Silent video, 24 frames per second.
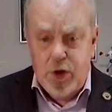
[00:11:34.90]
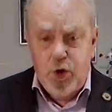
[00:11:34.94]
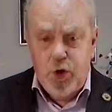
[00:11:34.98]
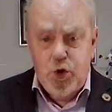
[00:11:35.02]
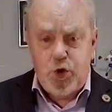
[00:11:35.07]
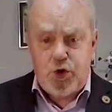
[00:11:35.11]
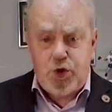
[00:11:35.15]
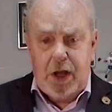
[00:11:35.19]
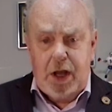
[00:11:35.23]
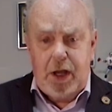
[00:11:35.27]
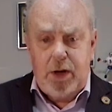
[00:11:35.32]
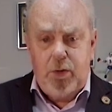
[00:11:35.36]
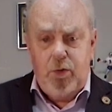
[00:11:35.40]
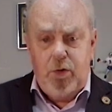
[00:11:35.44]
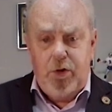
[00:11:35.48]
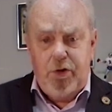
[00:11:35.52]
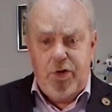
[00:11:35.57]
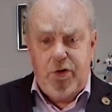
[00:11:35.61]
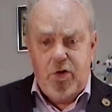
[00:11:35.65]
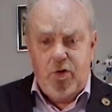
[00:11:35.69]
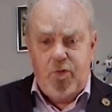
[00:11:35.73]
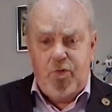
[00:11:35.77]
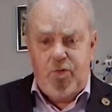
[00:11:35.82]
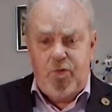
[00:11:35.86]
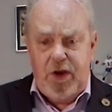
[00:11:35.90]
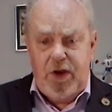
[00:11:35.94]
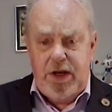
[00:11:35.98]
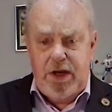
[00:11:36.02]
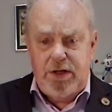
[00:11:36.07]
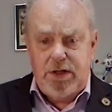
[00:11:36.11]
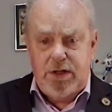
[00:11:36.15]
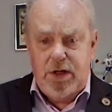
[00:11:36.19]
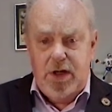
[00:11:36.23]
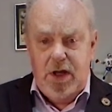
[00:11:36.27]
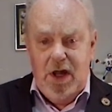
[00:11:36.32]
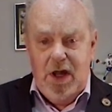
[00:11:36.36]
you stand with your
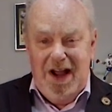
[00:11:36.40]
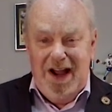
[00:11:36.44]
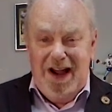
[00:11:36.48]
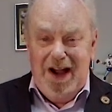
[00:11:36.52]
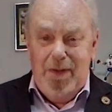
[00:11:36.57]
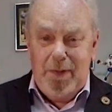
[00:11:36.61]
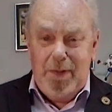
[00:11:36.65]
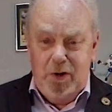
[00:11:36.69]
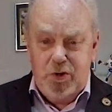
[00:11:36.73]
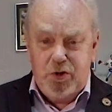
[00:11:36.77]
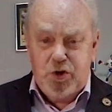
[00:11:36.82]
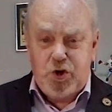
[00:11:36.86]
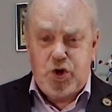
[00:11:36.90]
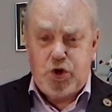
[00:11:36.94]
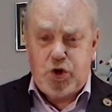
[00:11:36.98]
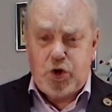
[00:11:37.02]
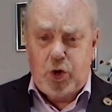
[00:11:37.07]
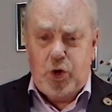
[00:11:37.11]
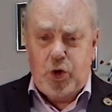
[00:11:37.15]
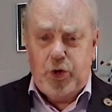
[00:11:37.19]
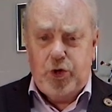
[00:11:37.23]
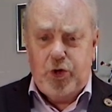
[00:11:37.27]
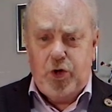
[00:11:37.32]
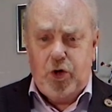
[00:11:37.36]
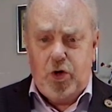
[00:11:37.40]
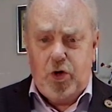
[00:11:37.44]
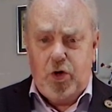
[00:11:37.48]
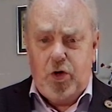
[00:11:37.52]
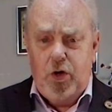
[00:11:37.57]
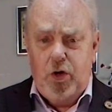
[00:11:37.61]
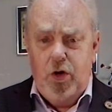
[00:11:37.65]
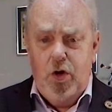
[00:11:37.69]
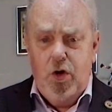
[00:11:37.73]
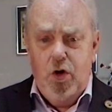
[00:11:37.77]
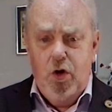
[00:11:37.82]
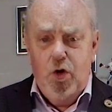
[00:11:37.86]
feet about shoulder
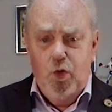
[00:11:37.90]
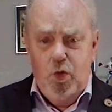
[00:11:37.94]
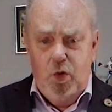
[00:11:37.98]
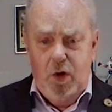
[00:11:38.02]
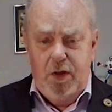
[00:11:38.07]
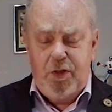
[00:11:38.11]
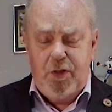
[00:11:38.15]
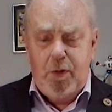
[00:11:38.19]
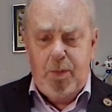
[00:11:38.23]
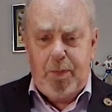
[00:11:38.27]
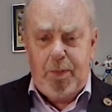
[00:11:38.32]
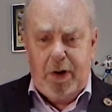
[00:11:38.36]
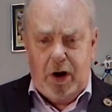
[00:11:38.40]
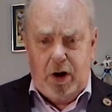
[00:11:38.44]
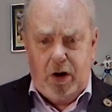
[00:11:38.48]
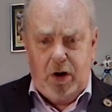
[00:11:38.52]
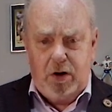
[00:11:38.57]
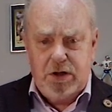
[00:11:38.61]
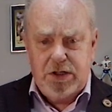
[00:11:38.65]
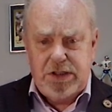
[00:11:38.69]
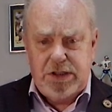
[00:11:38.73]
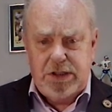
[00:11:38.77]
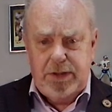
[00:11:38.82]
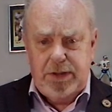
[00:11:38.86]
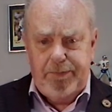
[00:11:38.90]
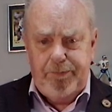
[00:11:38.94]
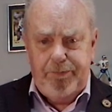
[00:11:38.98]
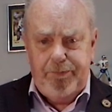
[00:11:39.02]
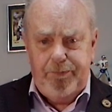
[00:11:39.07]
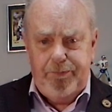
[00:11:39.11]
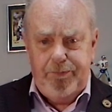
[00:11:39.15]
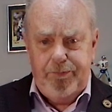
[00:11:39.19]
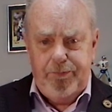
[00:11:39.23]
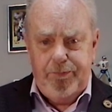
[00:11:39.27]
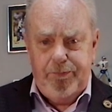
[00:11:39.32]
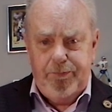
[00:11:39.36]
width apart.
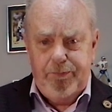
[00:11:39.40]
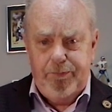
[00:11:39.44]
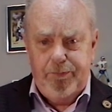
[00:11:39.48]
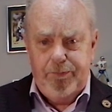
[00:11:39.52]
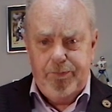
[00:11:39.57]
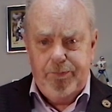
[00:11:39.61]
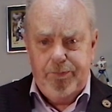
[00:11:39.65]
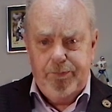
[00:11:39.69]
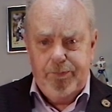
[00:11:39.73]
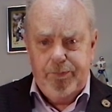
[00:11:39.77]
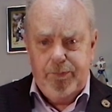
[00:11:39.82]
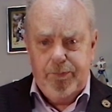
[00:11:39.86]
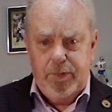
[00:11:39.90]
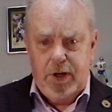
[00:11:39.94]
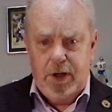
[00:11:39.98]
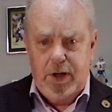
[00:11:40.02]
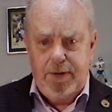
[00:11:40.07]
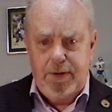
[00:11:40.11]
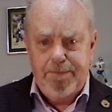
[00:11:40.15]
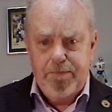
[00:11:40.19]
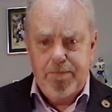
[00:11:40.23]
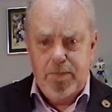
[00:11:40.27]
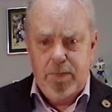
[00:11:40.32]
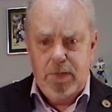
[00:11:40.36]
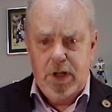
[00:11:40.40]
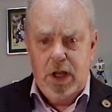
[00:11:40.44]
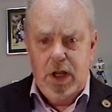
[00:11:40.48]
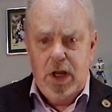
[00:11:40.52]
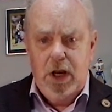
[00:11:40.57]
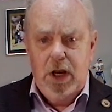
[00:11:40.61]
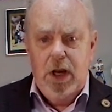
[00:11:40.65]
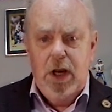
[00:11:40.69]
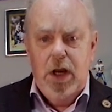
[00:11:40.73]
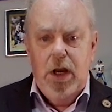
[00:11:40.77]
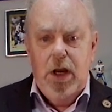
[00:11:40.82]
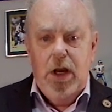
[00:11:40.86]
Okay?
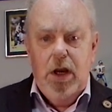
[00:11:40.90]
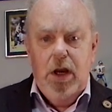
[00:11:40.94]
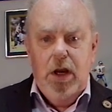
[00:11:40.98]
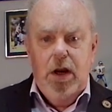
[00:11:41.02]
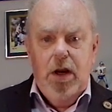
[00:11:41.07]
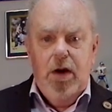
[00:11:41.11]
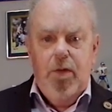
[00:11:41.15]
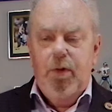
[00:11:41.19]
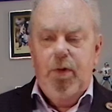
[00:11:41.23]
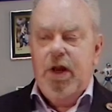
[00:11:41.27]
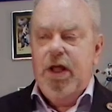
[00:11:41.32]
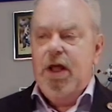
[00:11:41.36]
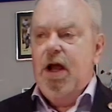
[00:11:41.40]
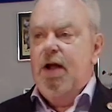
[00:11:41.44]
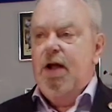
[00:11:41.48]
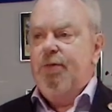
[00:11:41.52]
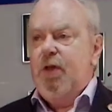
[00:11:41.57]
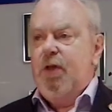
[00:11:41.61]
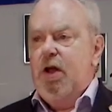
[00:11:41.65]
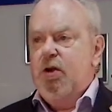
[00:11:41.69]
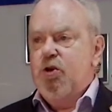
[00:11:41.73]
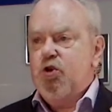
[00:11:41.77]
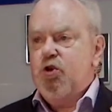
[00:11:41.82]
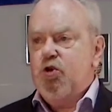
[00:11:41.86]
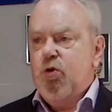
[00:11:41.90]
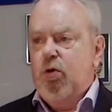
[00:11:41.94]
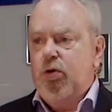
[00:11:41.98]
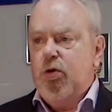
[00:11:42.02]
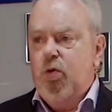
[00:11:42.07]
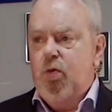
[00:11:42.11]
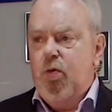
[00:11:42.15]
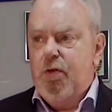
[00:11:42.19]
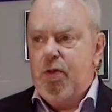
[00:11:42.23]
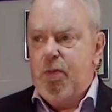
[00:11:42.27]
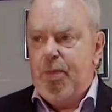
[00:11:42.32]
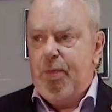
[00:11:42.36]
Everybody got that? Shoulder
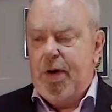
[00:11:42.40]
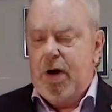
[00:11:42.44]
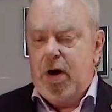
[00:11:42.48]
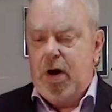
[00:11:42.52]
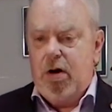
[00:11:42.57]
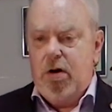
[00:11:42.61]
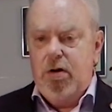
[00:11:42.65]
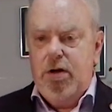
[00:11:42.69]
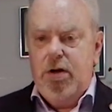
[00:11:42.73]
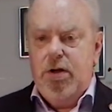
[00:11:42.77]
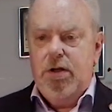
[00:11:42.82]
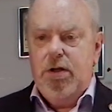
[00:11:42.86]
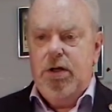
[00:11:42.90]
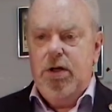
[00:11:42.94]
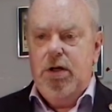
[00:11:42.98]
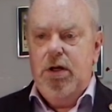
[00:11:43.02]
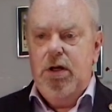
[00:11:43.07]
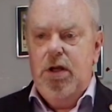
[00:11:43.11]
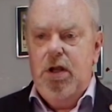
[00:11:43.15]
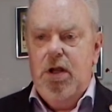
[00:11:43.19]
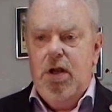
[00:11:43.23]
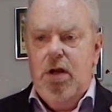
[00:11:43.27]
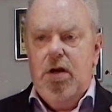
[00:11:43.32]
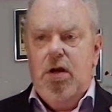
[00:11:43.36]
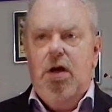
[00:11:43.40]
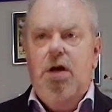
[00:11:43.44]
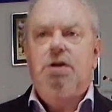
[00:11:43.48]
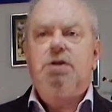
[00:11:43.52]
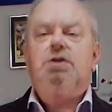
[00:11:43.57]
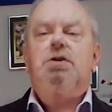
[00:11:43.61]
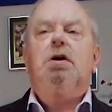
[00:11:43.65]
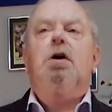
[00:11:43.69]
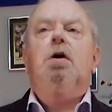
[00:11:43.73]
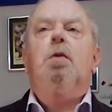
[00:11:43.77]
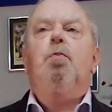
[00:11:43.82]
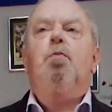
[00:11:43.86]
width apart.
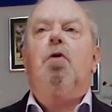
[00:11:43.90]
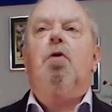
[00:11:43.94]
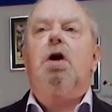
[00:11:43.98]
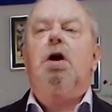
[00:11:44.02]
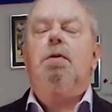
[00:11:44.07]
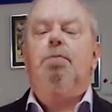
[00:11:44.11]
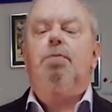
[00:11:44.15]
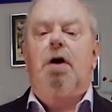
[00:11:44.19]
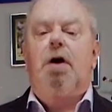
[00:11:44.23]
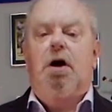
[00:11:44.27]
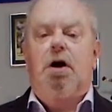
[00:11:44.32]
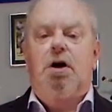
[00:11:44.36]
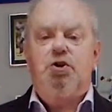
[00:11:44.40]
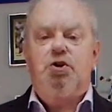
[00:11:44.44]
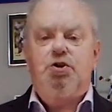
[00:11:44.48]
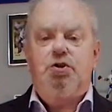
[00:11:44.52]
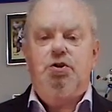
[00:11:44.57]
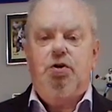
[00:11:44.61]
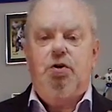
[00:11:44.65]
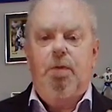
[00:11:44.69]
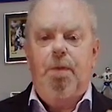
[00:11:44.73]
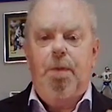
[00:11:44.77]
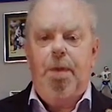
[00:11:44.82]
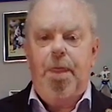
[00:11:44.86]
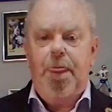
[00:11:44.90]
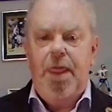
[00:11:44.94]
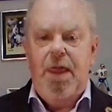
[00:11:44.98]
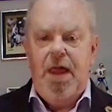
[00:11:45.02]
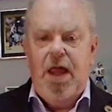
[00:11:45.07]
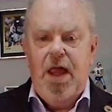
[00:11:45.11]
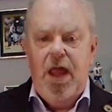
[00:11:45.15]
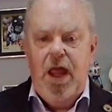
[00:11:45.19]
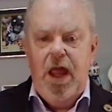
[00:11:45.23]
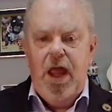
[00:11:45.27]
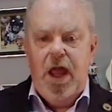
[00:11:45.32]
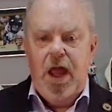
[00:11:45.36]
Nice upright posture.
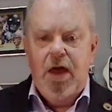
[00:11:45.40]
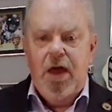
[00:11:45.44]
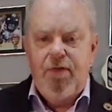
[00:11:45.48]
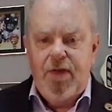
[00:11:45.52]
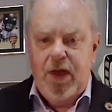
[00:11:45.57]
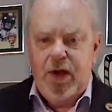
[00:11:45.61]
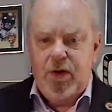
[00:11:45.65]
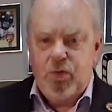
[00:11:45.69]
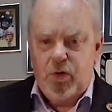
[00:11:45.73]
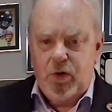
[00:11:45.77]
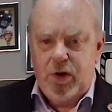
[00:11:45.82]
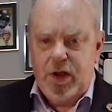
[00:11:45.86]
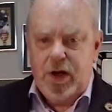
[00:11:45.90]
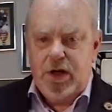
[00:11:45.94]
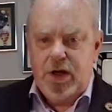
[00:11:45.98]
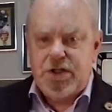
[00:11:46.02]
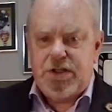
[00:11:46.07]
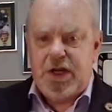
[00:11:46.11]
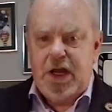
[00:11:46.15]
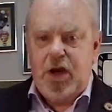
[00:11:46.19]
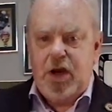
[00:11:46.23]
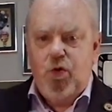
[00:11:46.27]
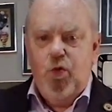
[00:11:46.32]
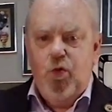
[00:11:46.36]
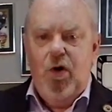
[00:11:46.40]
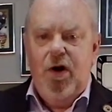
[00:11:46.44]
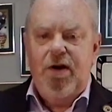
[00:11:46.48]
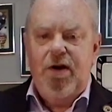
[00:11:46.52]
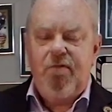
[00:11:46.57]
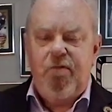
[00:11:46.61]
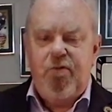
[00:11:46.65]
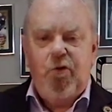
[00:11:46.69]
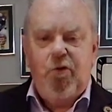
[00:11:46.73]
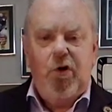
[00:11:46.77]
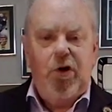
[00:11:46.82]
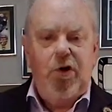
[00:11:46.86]
And then we're going to take one
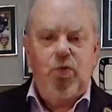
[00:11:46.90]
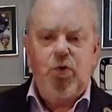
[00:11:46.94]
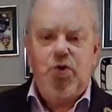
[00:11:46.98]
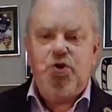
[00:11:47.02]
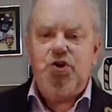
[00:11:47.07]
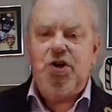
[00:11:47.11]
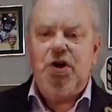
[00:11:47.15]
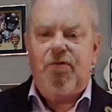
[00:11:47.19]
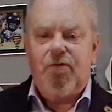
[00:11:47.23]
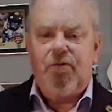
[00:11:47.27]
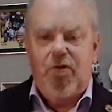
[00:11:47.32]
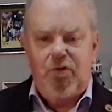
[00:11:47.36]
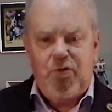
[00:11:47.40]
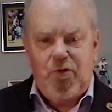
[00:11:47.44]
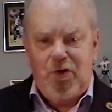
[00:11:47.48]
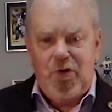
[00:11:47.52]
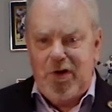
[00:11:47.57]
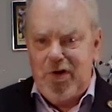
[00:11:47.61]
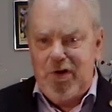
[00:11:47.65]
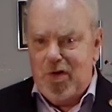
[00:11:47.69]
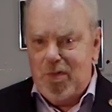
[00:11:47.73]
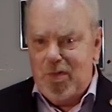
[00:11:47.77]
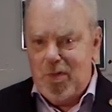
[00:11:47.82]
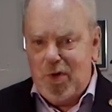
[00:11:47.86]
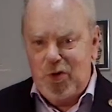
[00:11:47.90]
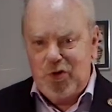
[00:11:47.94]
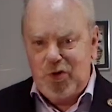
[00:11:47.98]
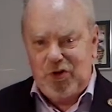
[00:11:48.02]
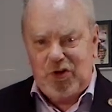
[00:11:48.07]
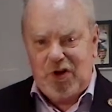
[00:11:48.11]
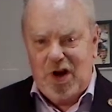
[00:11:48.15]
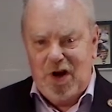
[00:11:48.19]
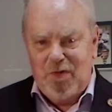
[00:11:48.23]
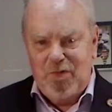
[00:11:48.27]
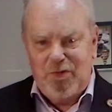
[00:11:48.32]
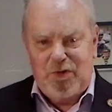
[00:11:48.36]
foot, whichever foot you're most
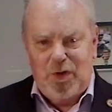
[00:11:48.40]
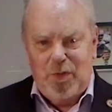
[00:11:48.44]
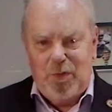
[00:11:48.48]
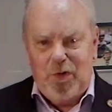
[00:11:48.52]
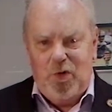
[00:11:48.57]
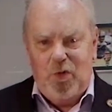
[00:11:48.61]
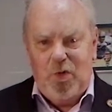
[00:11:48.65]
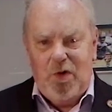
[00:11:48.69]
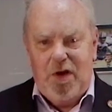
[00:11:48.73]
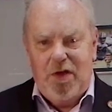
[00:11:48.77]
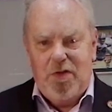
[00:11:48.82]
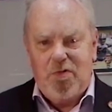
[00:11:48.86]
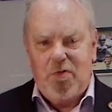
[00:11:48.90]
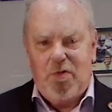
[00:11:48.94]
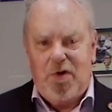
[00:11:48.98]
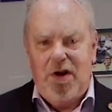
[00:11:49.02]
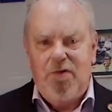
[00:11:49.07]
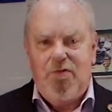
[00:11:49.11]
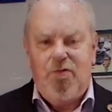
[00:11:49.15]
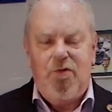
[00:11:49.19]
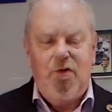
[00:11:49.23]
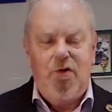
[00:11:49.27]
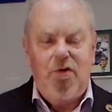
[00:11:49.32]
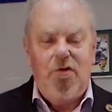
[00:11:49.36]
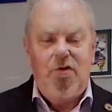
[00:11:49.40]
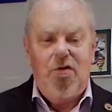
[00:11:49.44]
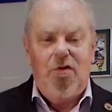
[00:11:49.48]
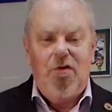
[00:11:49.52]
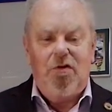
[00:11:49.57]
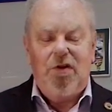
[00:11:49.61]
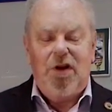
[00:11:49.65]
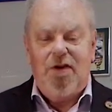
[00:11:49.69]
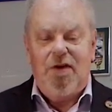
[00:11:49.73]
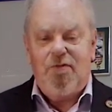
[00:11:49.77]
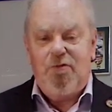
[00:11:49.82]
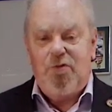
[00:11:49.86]
comfortable with, right foot or
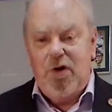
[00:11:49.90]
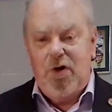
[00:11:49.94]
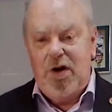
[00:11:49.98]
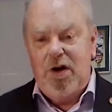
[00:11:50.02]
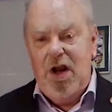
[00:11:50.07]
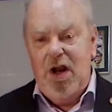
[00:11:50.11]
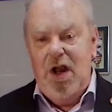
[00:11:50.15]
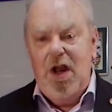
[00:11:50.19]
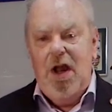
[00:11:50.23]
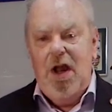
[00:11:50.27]
left foot.